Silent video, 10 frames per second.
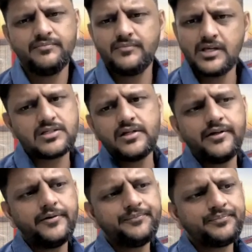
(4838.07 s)
Yes,
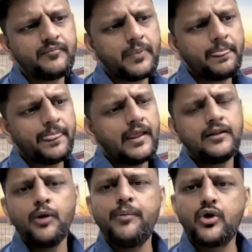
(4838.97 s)
Celia?
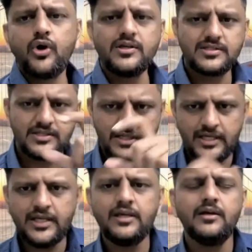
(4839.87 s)
Now, because
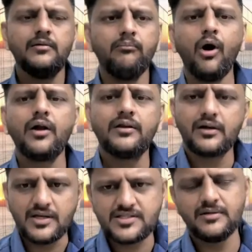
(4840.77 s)
he bought the
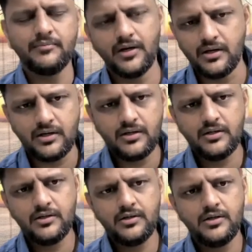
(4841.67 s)
customer
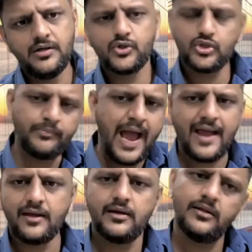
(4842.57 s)
to the
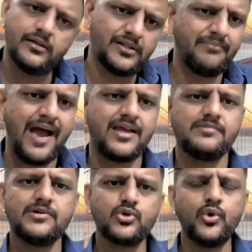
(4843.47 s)
bank, the bank is
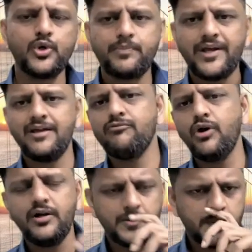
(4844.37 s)
going to pay him
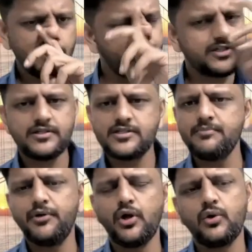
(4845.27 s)
what? Commission.
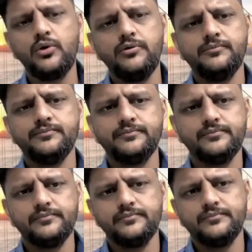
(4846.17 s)
Simple or no?
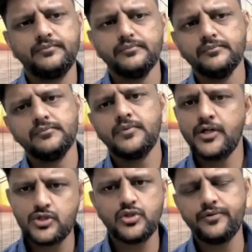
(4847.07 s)

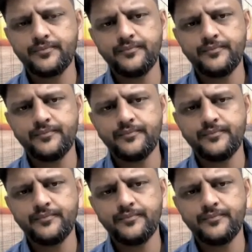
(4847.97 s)
Understood?